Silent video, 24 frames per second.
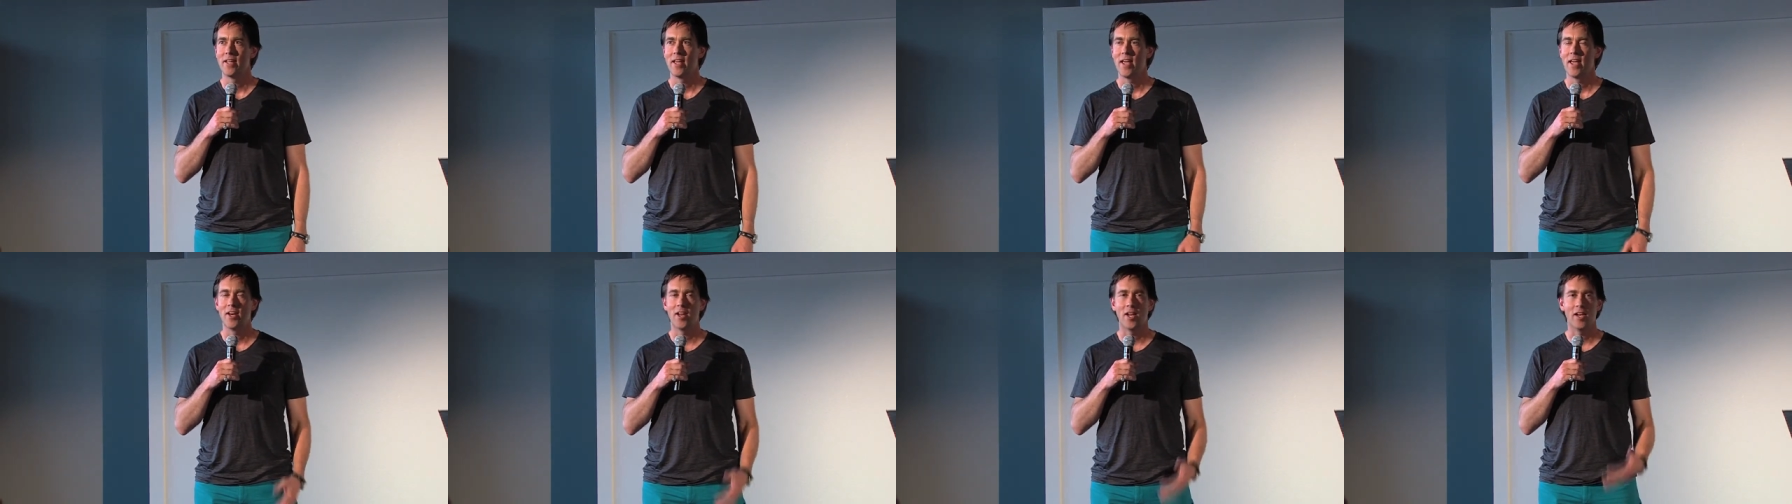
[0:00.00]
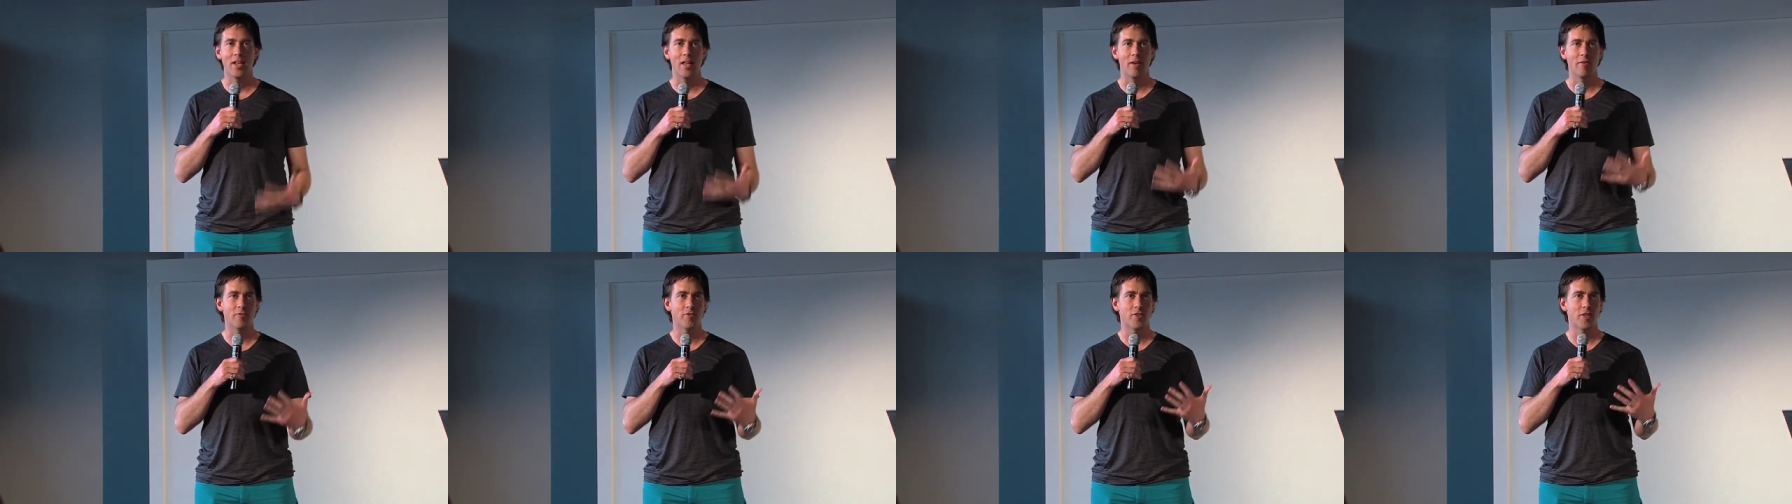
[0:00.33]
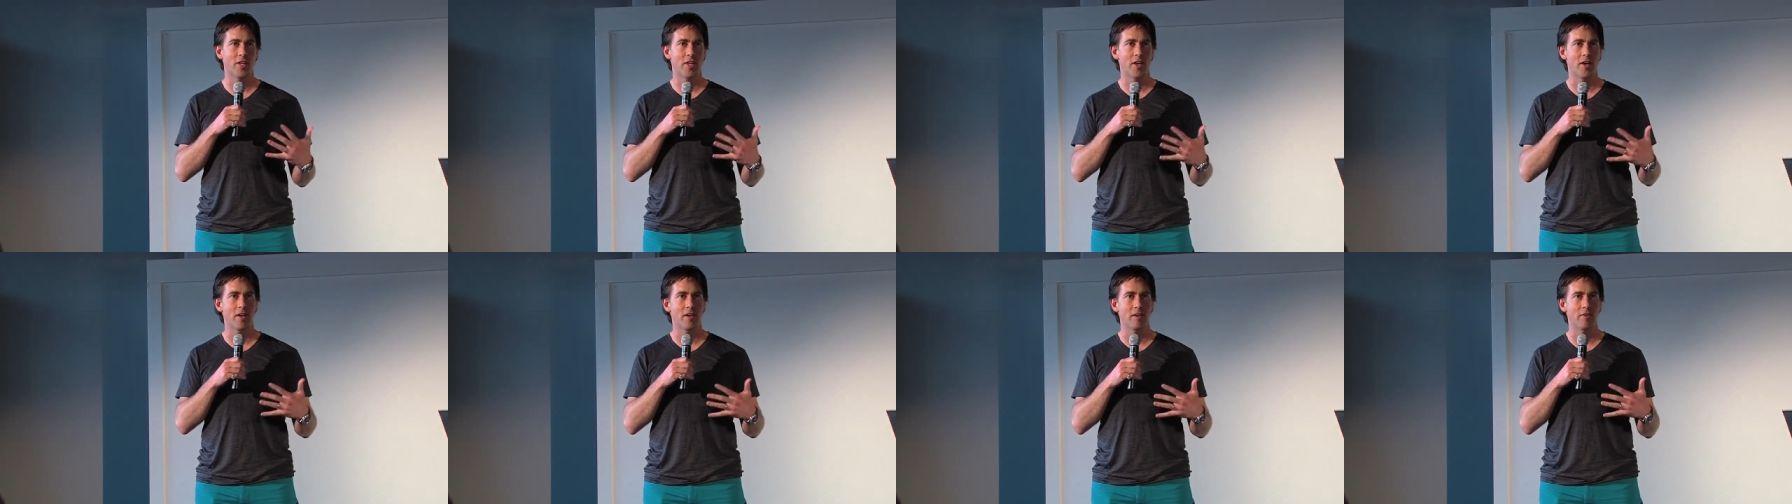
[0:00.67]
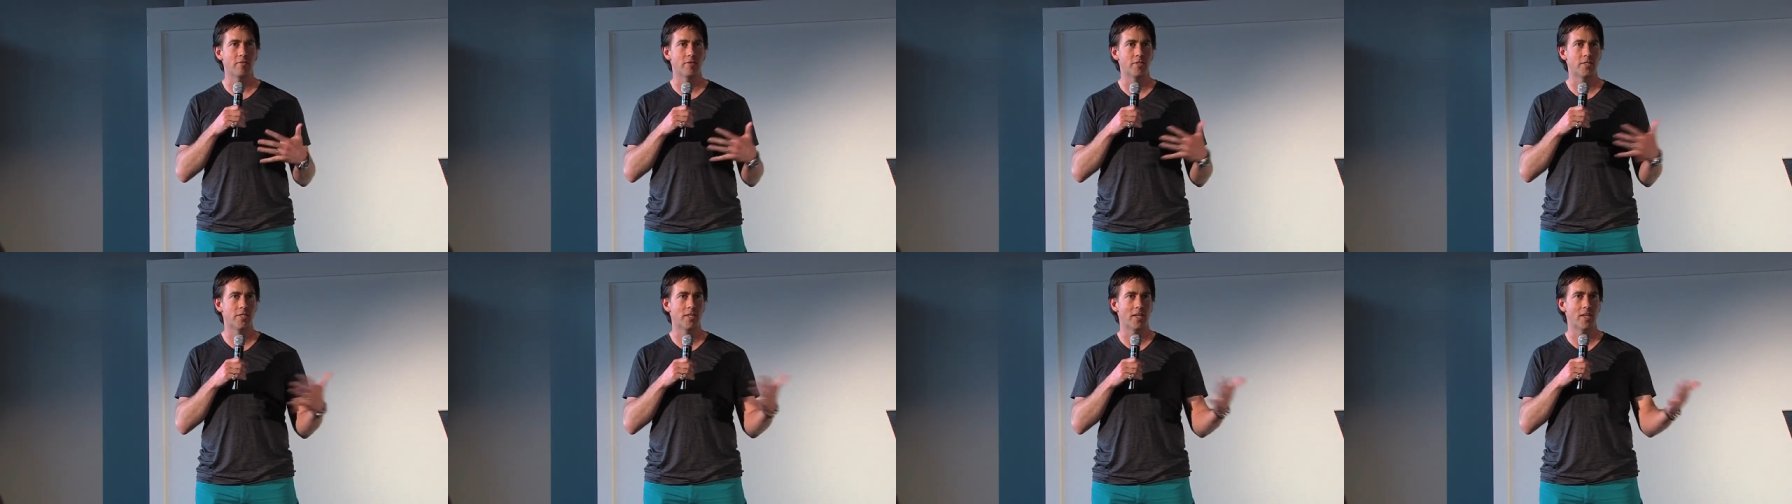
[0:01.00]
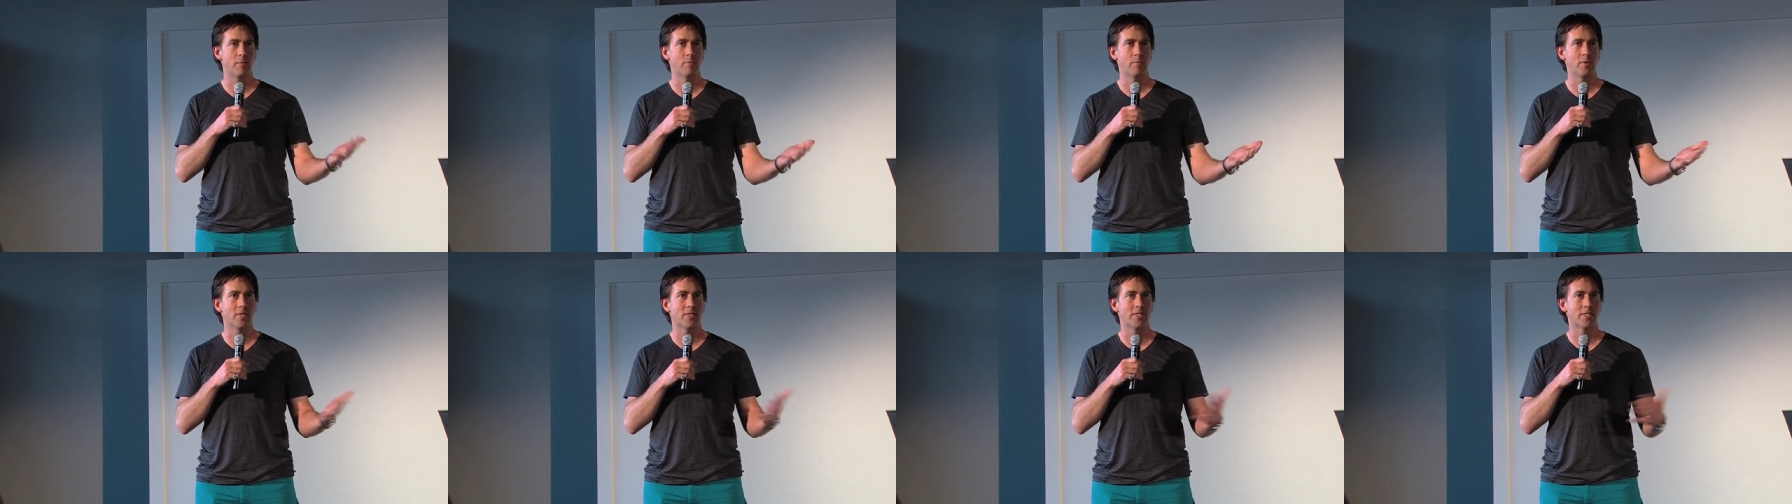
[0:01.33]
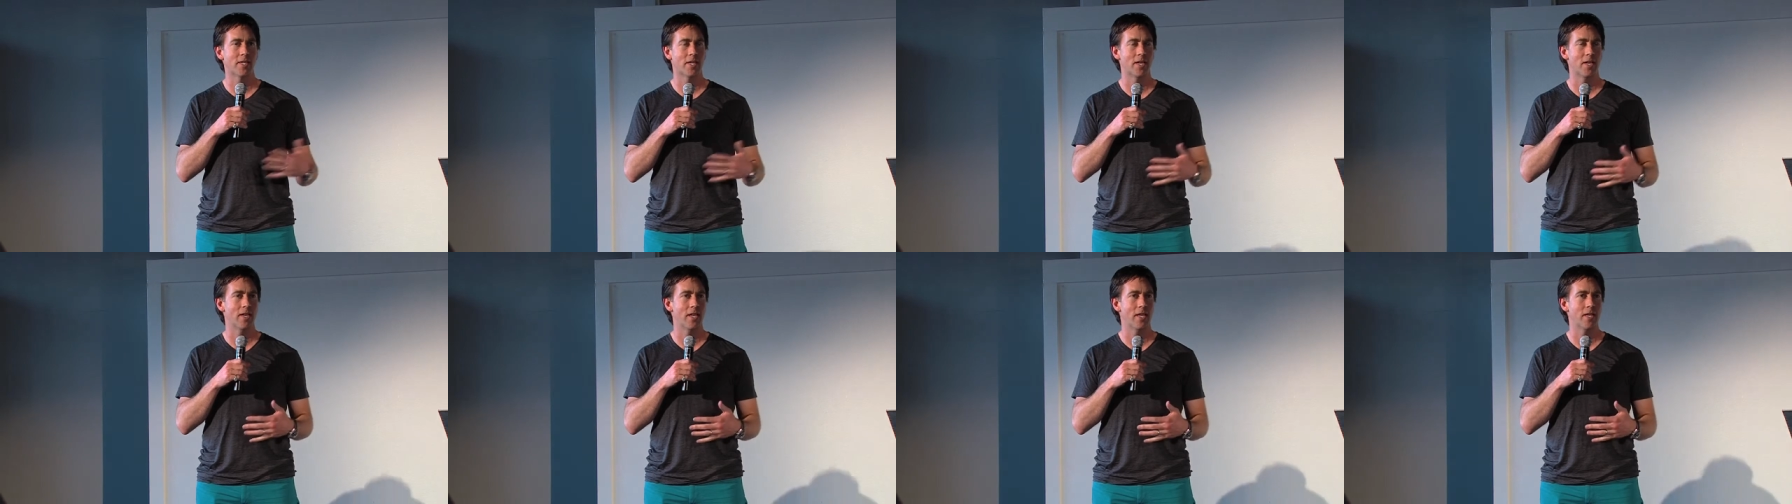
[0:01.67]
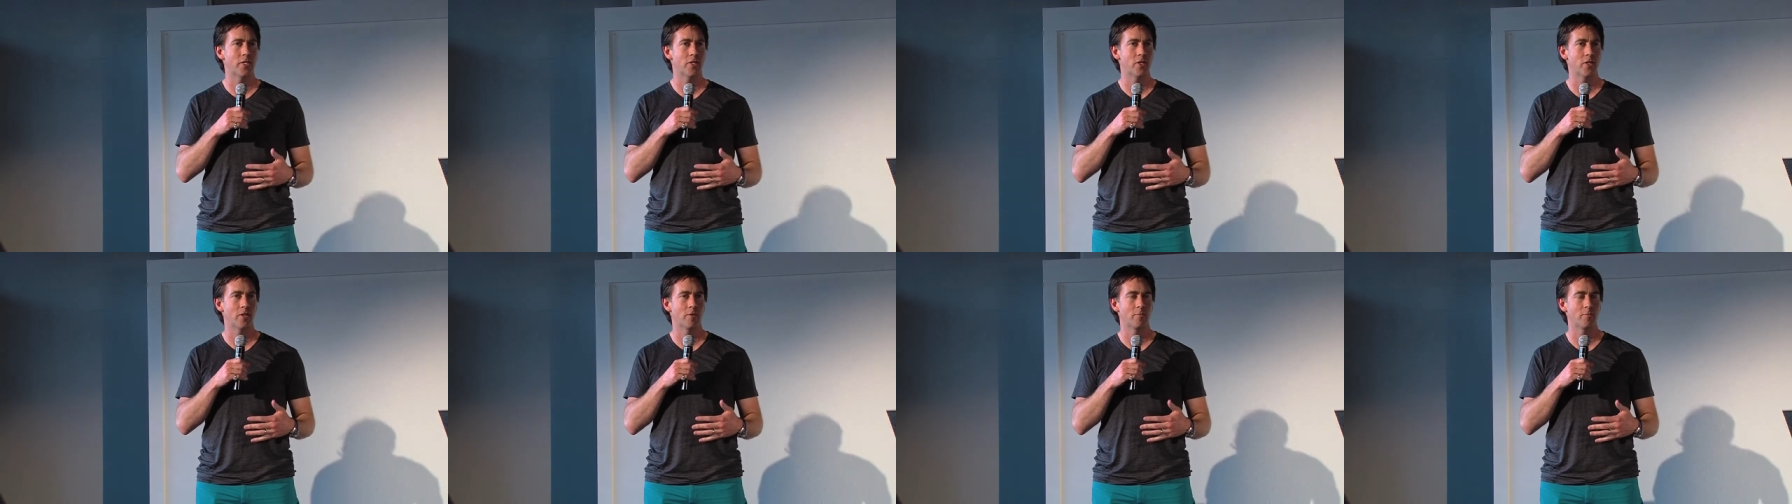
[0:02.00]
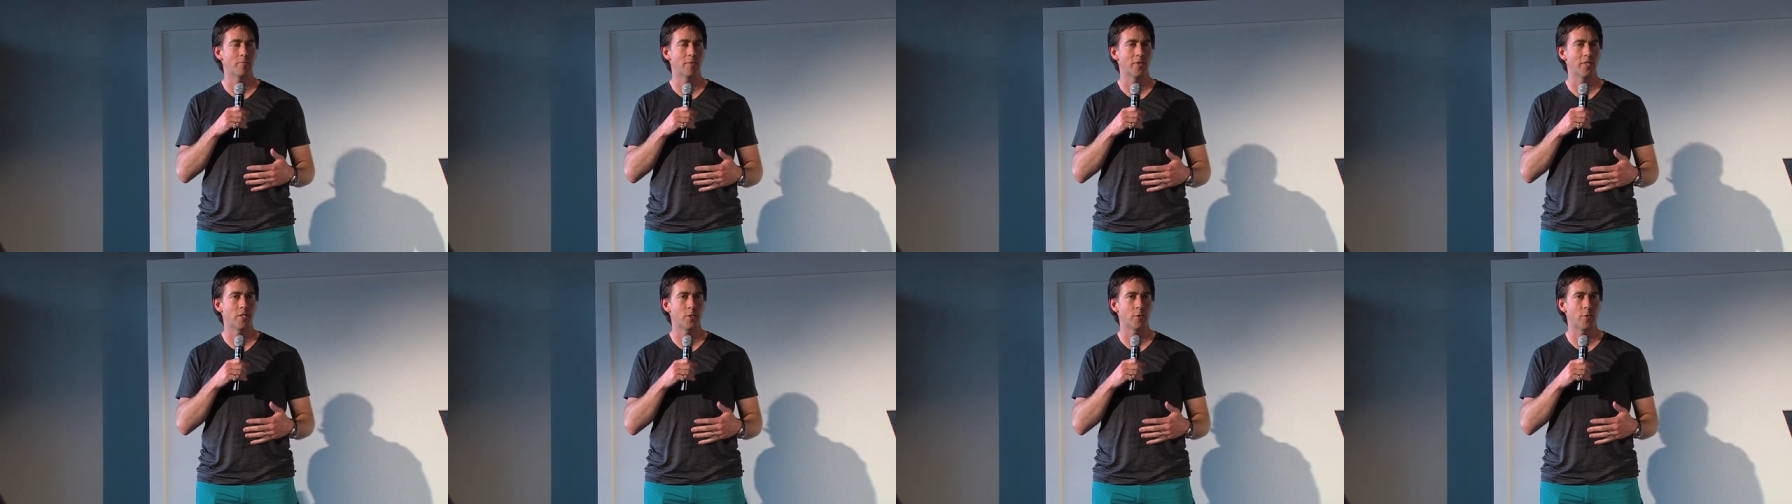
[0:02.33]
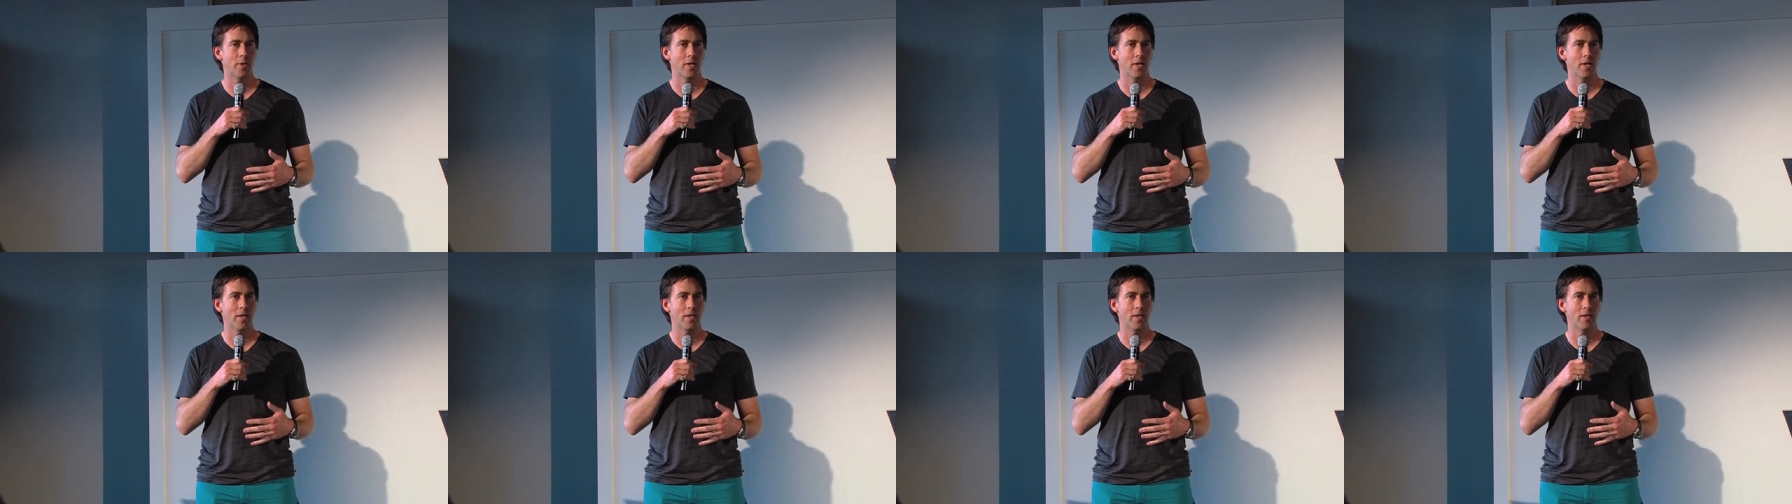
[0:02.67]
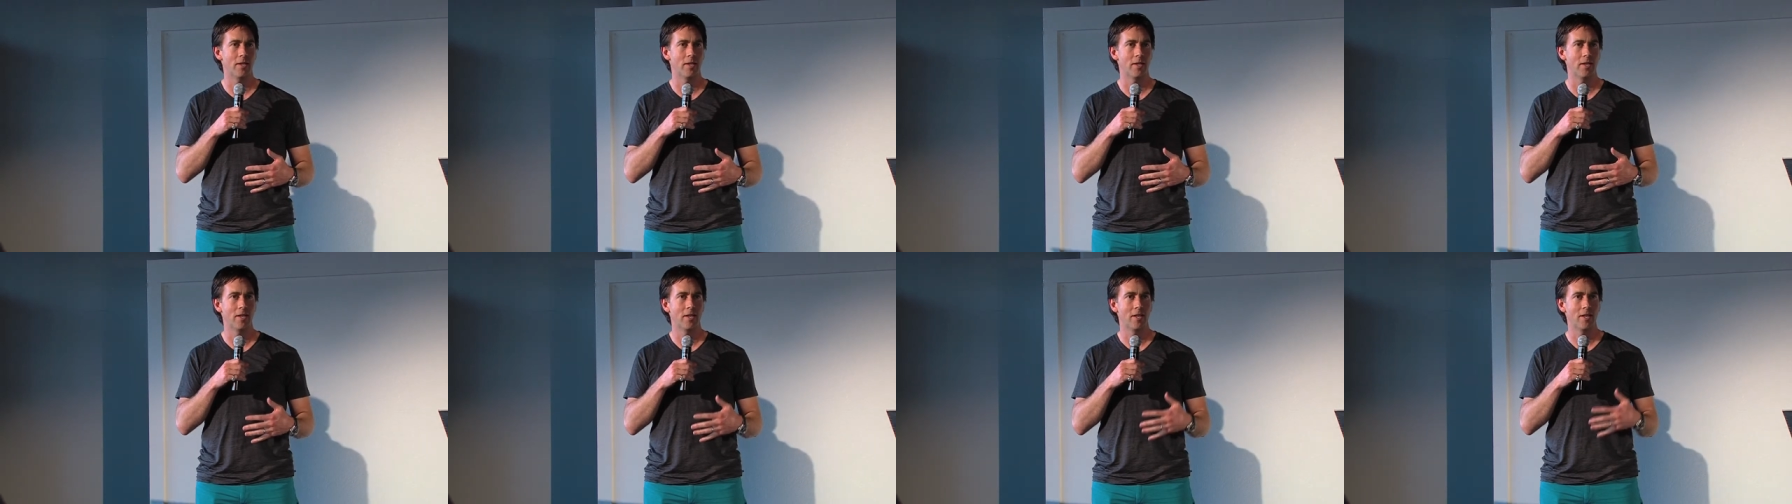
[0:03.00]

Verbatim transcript: And I love the kind of seamless connection between